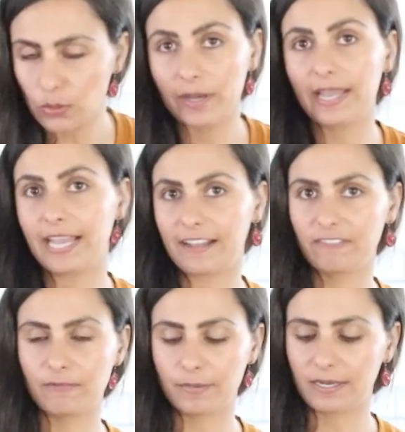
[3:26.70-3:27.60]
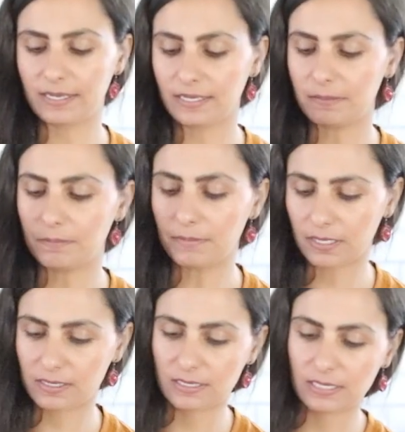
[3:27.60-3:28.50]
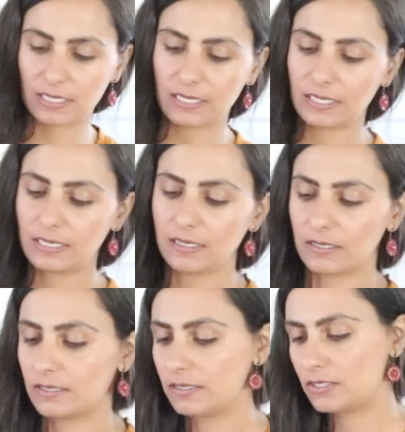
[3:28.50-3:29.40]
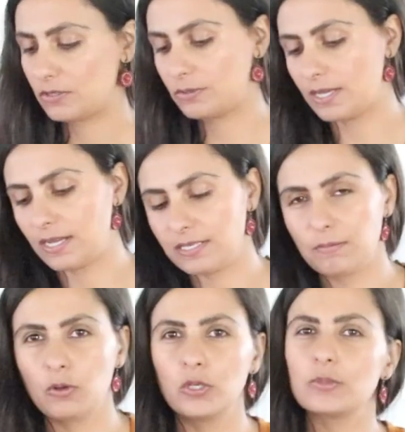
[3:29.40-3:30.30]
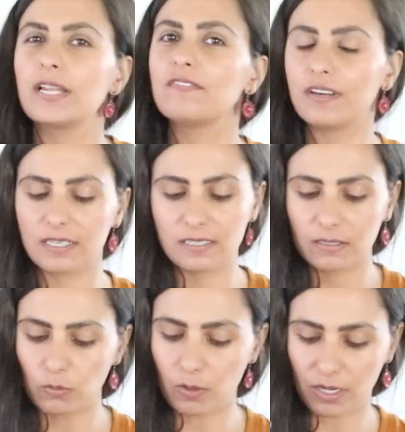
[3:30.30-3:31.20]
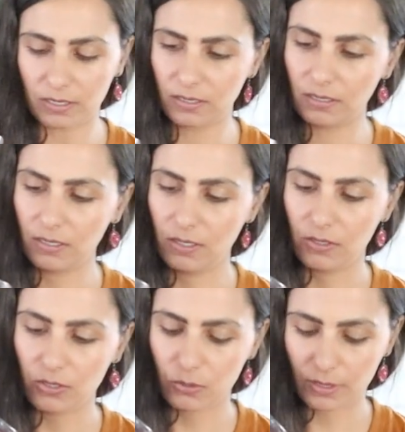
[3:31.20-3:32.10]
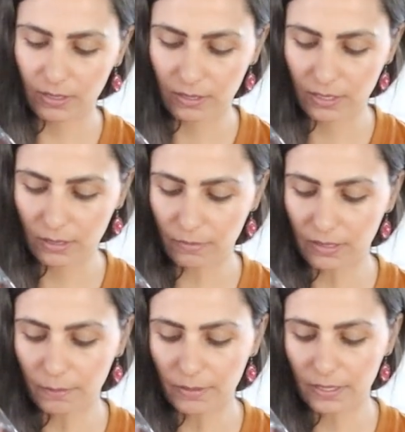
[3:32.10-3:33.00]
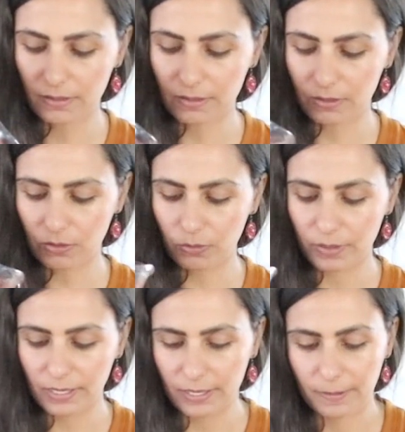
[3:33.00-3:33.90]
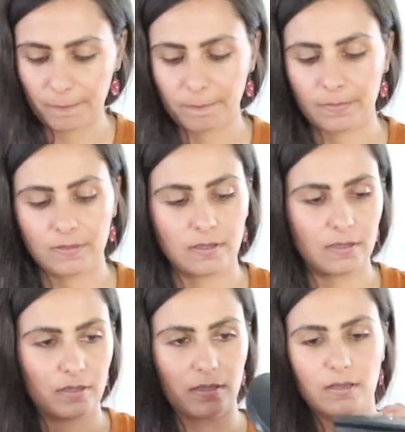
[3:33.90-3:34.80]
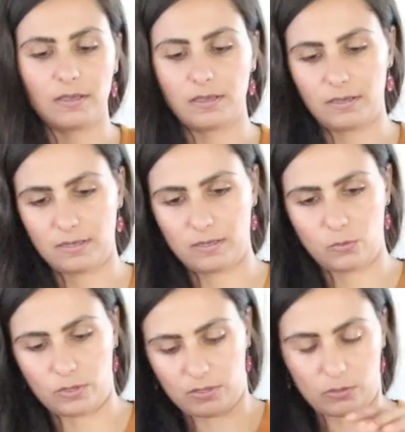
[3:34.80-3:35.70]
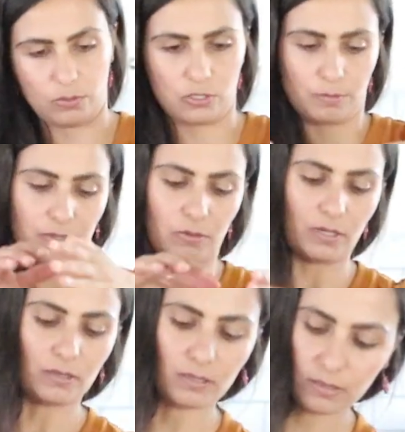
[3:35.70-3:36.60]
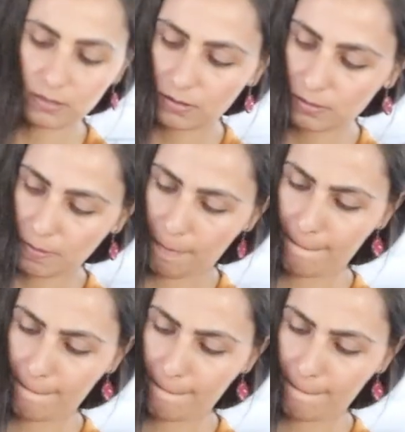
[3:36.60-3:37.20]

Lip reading: So I have my mix in here. To that I'm going to add very little water so I can get my blender going, and we're going to puree this.